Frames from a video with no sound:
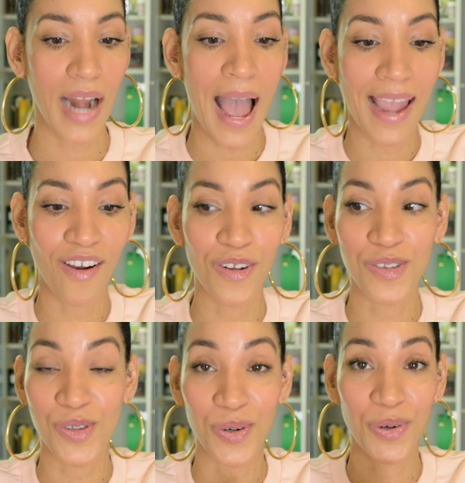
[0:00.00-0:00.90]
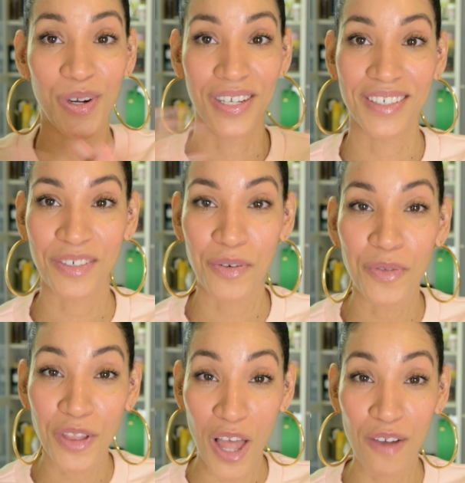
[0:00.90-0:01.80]
I also
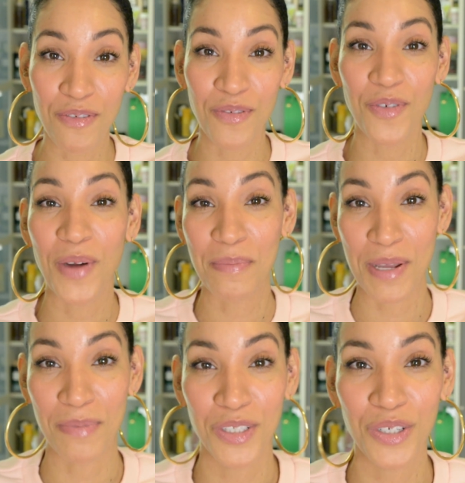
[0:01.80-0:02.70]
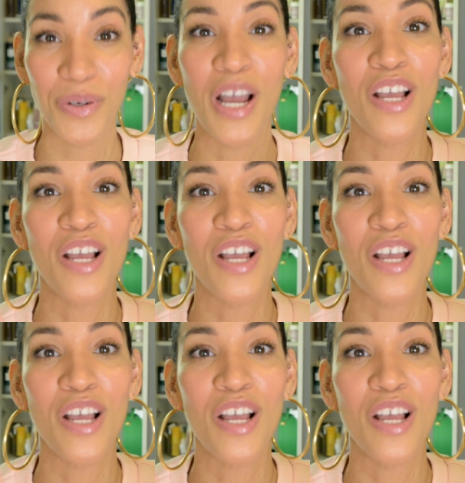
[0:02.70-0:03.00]
love when people do.